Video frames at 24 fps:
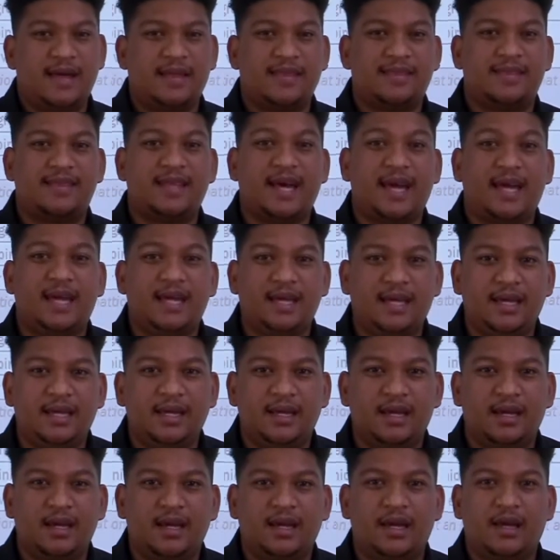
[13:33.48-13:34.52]
the
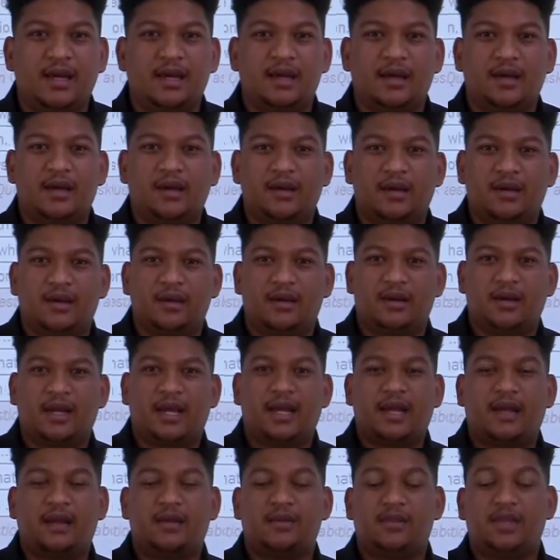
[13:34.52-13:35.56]

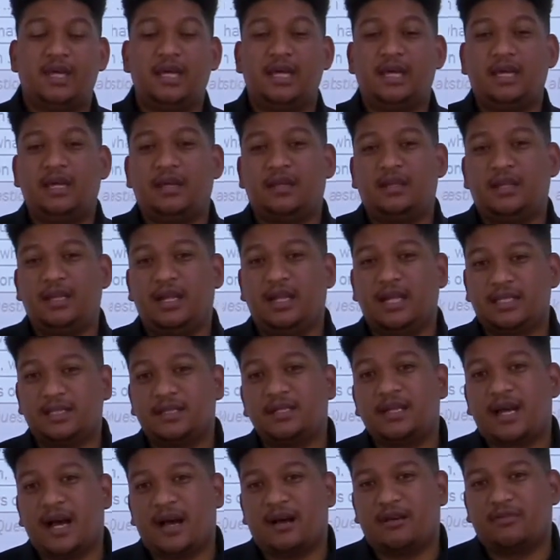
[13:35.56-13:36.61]
little
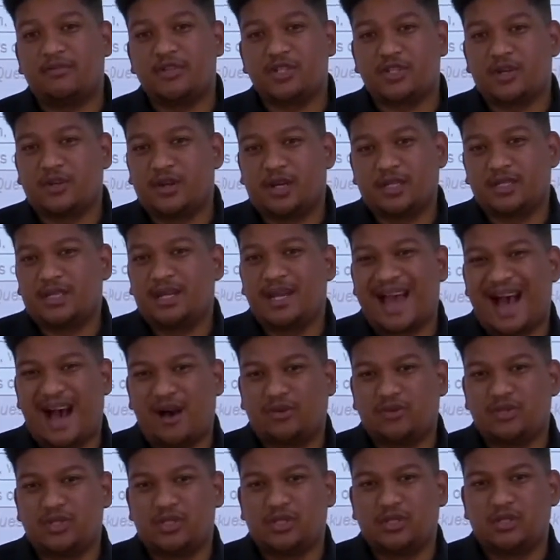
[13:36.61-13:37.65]
Calvis are not
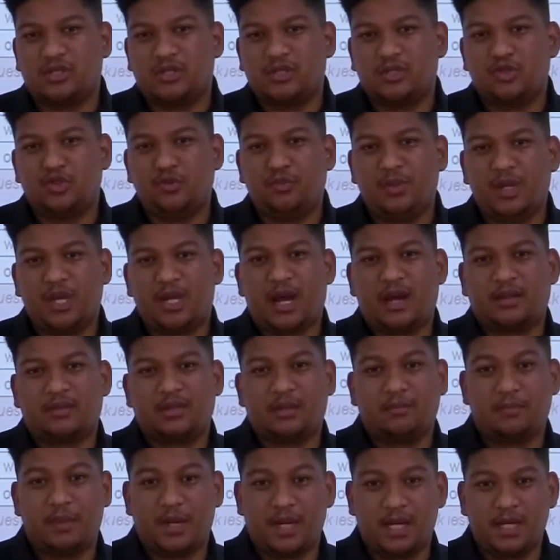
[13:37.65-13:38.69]
allowed to be around
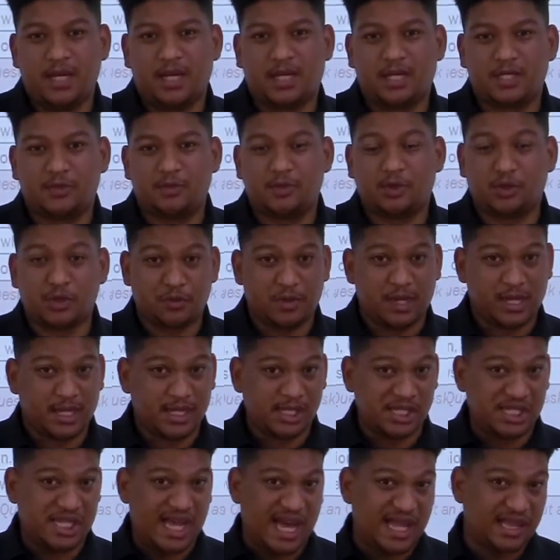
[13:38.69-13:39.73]
the Bernals, because we
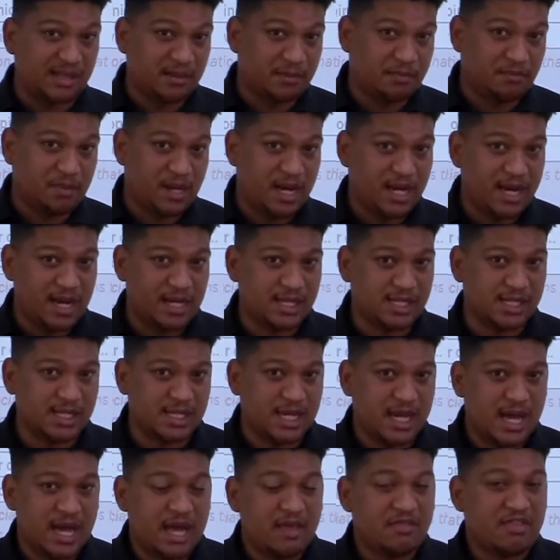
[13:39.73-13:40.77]
understand the Bernals,
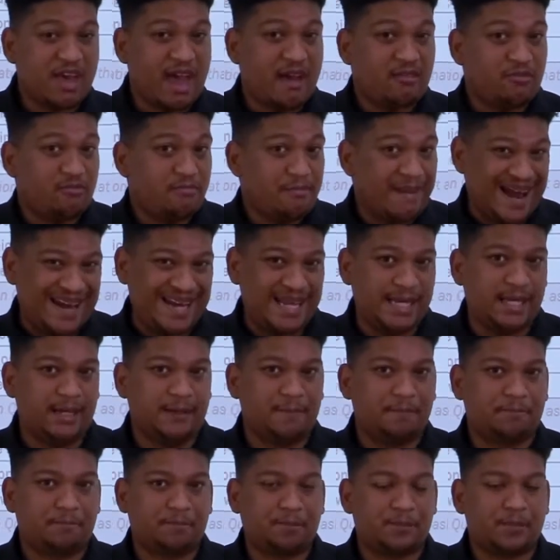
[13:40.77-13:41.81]
they have money.
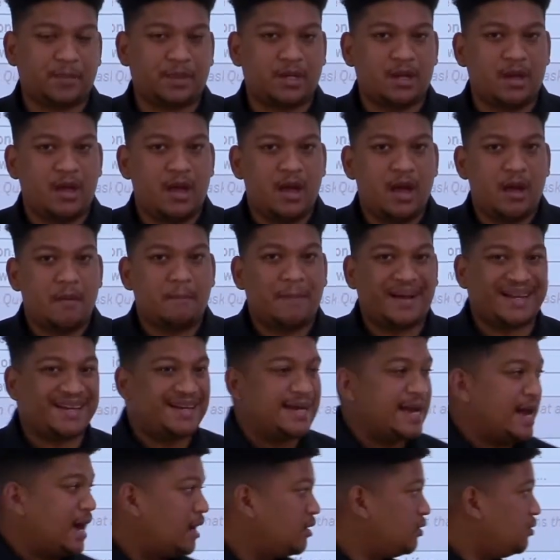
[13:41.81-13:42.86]
But
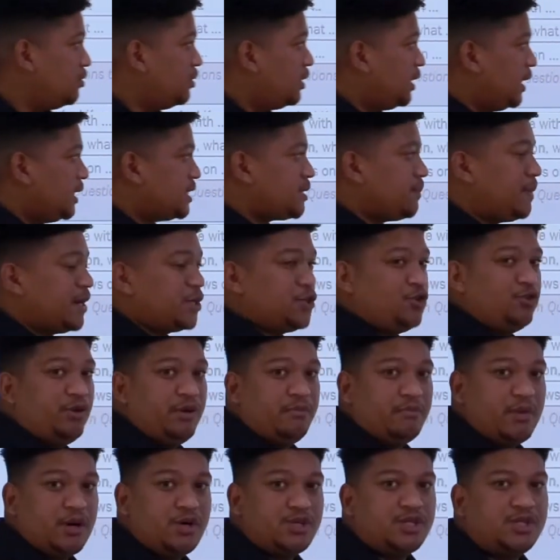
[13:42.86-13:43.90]
now, it's about your
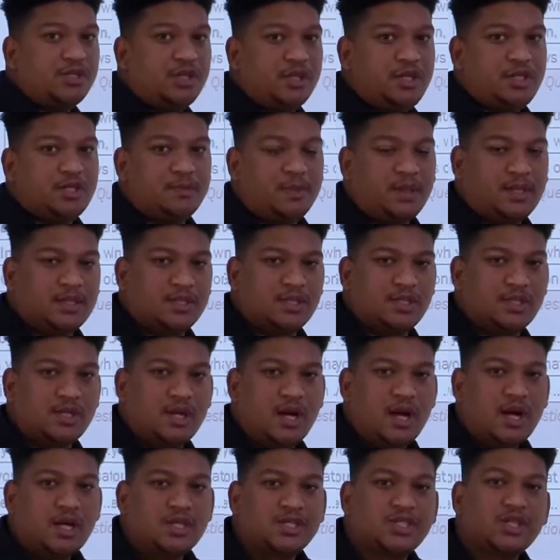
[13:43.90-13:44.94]
emotional response.
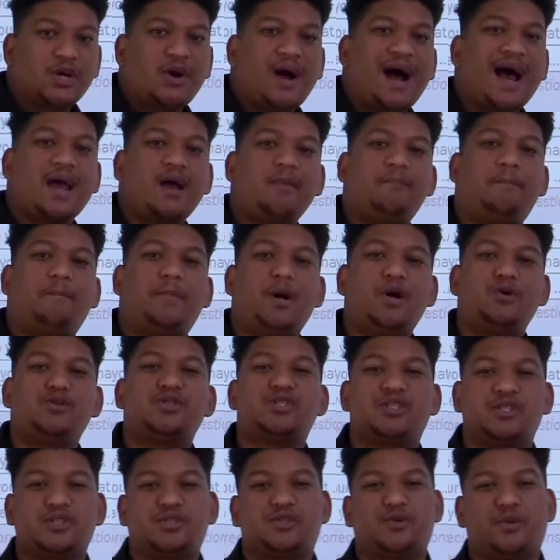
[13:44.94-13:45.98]
So I pose
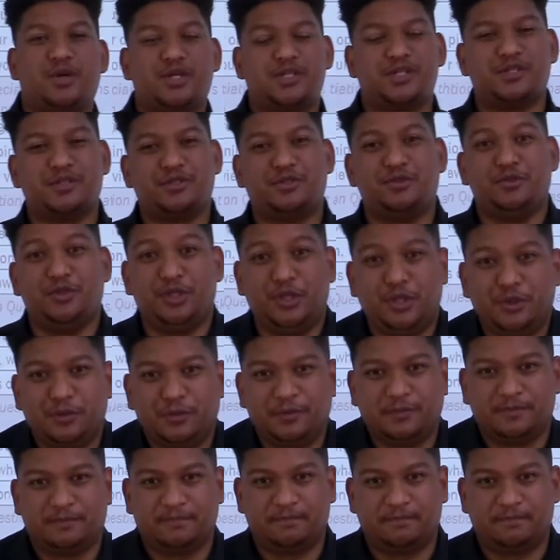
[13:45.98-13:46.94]
this question to you.